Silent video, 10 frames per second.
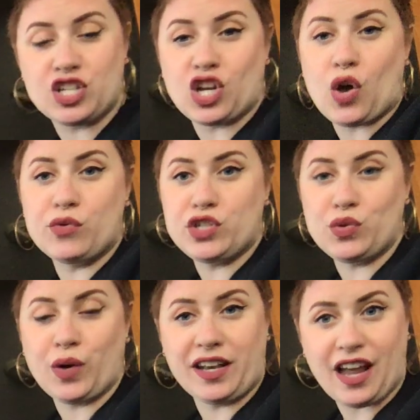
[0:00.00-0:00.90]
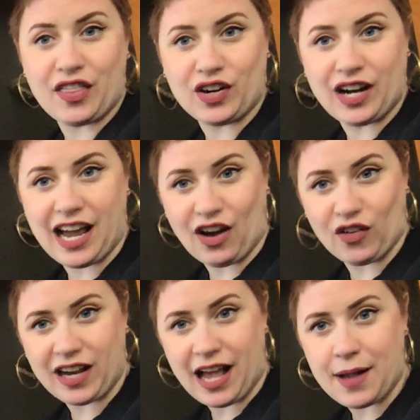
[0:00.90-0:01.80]
to go to another
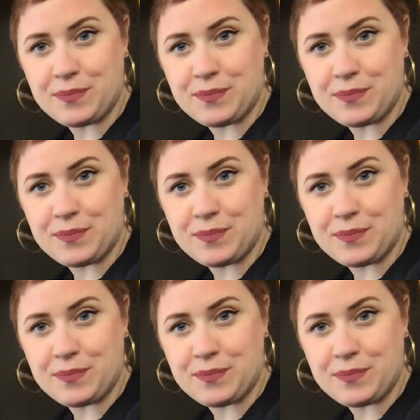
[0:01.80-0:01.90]
area.